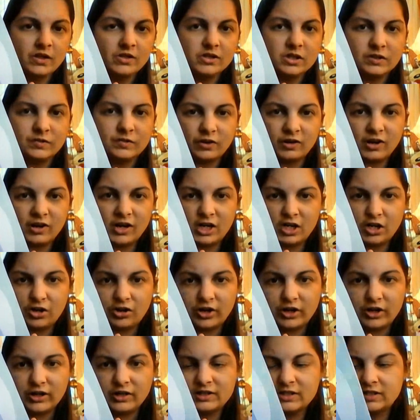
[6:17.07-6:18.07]
So it's very
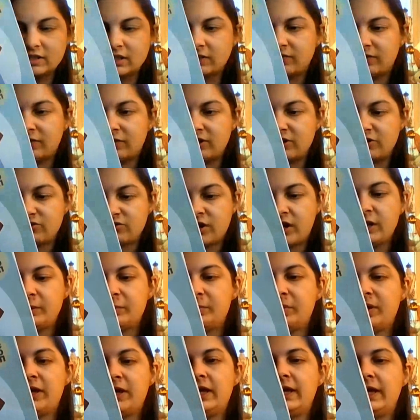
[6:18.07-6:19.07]
light, very
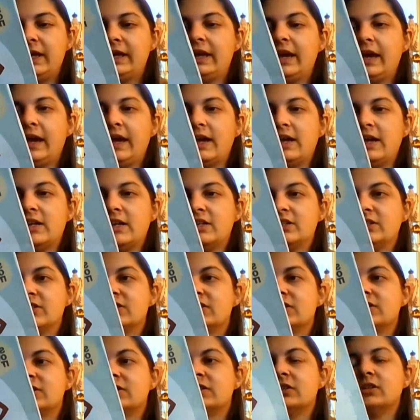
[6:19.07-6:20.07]
drapey,
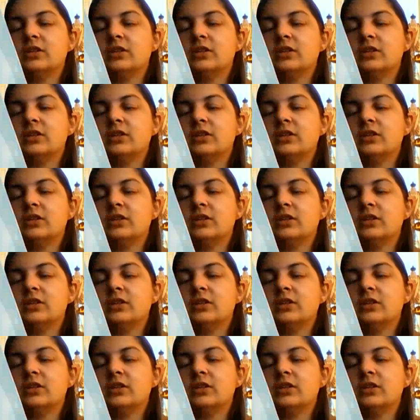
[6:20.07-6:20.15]
and